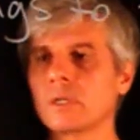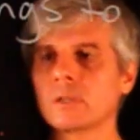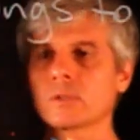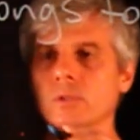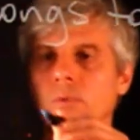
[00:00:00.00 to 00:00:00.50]

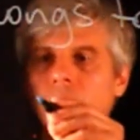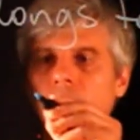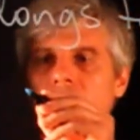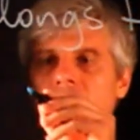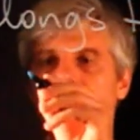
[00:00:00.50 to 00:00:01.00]
So what
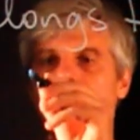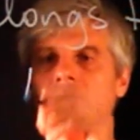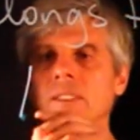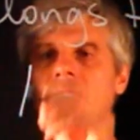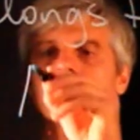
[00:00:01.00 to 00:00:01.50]
we
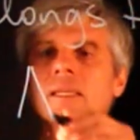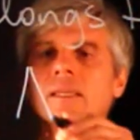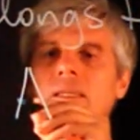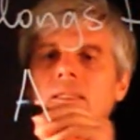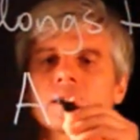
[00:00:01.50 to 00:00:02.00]
see
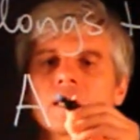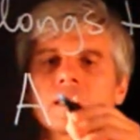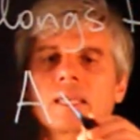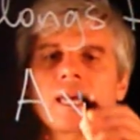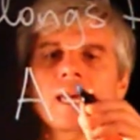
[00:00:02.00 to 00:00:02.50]
is that
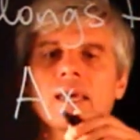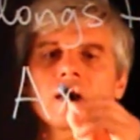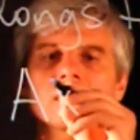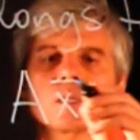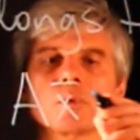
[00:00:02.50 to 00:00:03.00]

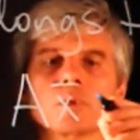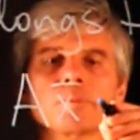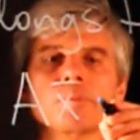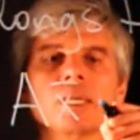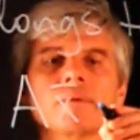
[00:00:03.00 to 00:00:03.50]
AX equals
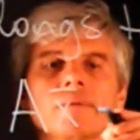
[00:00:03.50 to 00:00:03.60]
B